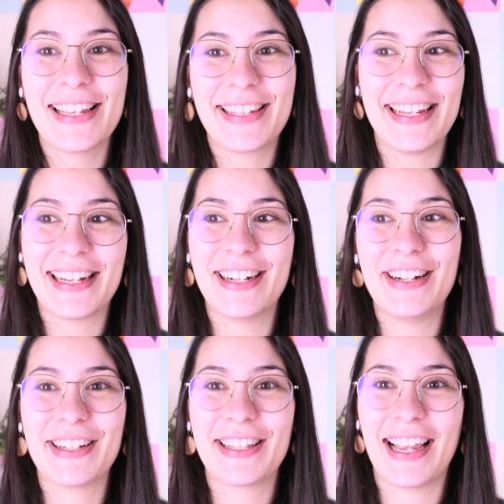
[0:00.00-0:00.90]

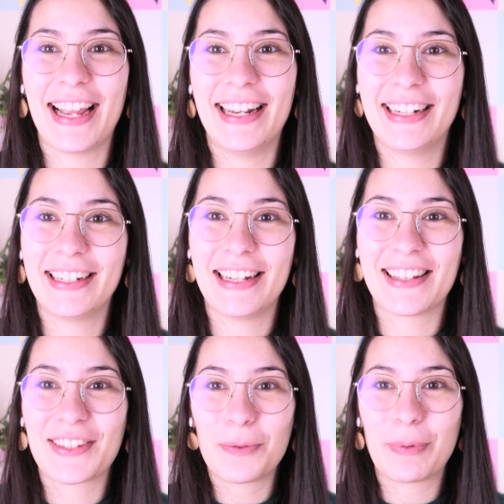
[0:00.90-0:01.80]
stickers, and
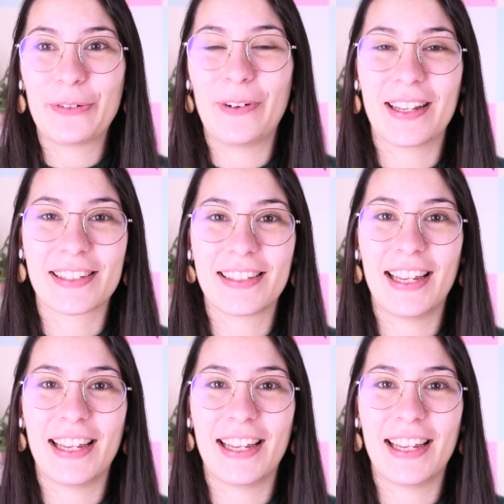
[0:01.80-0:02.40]
it's super fast,